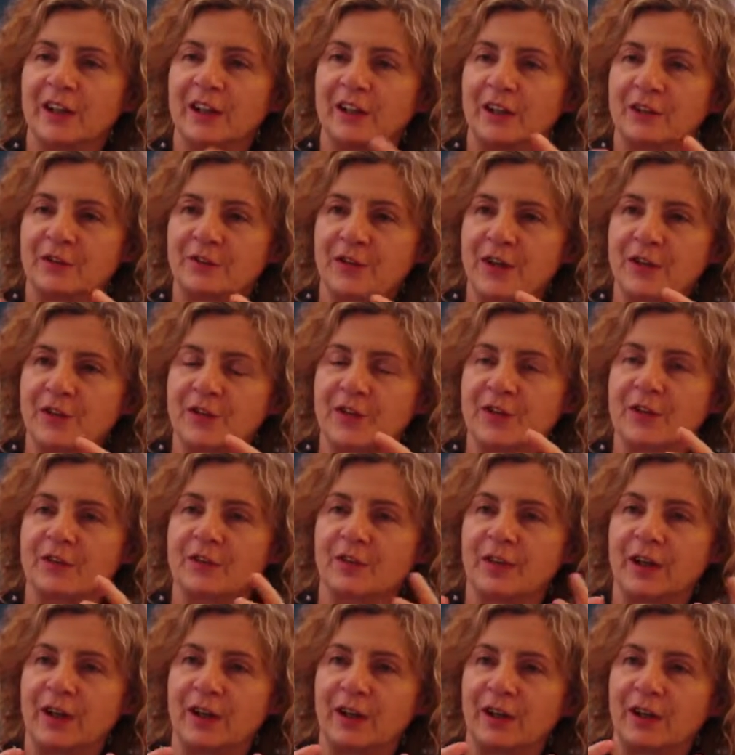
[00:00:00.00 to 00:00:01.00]
the
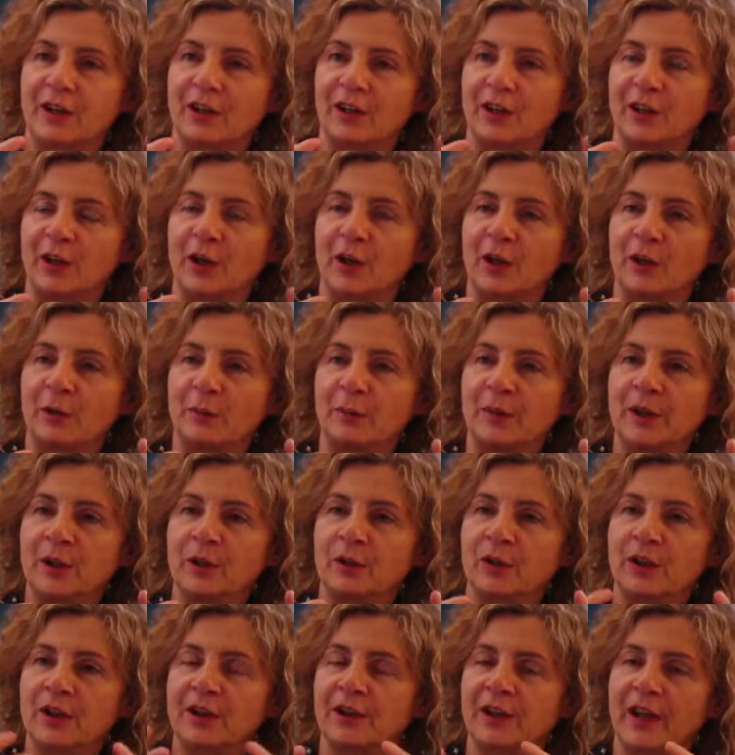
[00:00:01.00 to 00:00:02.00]
festival
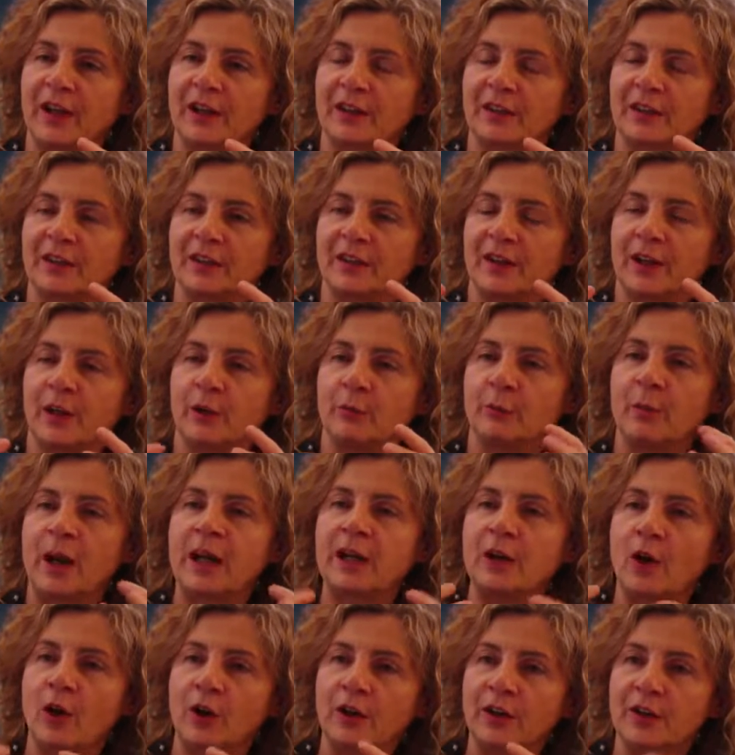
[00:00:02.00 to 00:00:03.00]
Minoritäten,
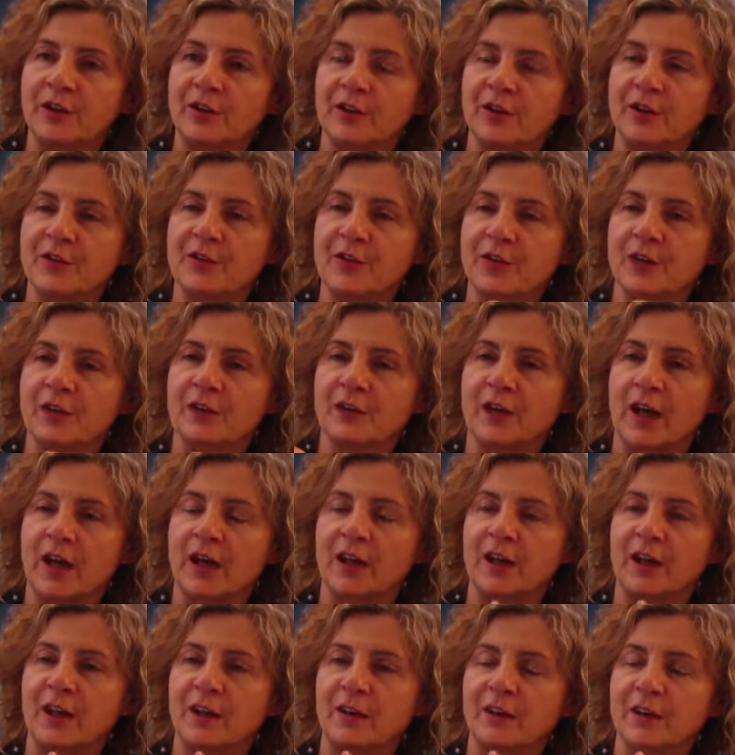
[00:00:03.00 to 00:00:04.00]
Minorities in
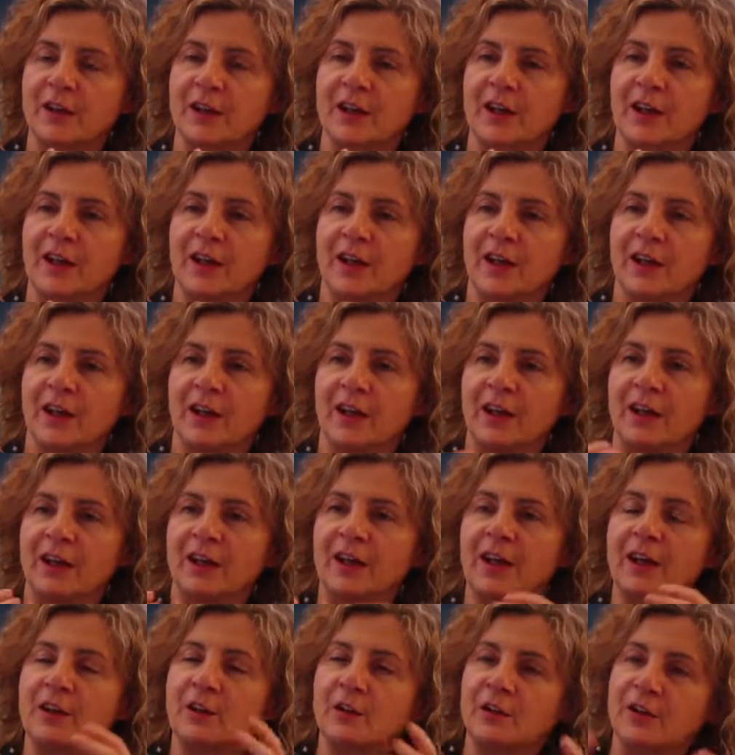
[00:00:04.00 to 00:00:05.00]
Dialogue.
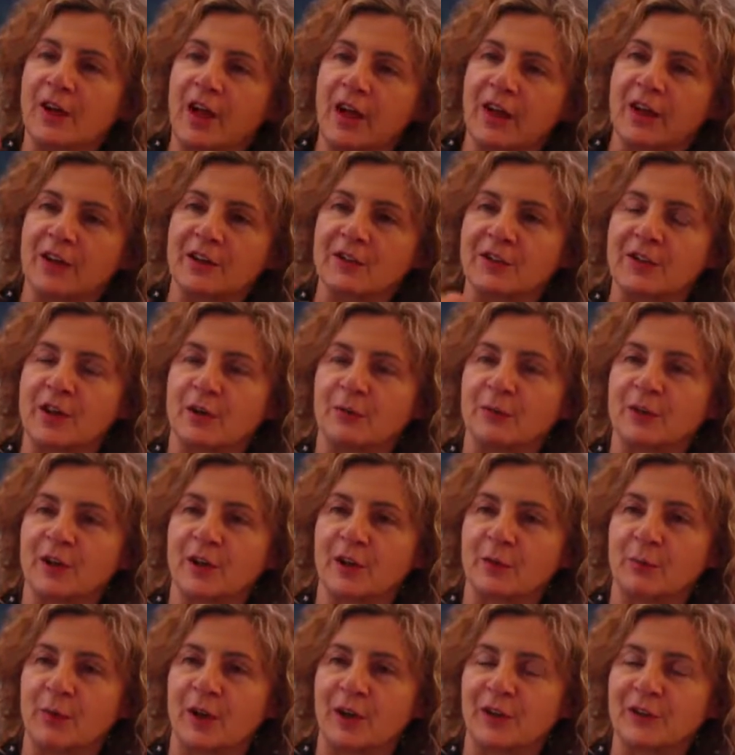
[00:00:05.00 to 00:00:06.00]
Can you tell us
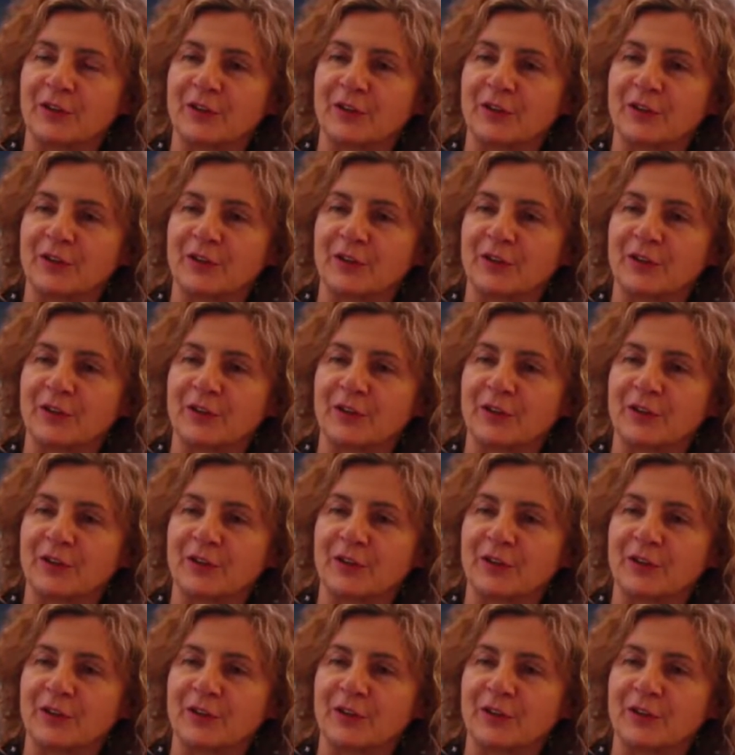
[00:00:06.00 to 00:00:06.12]
something about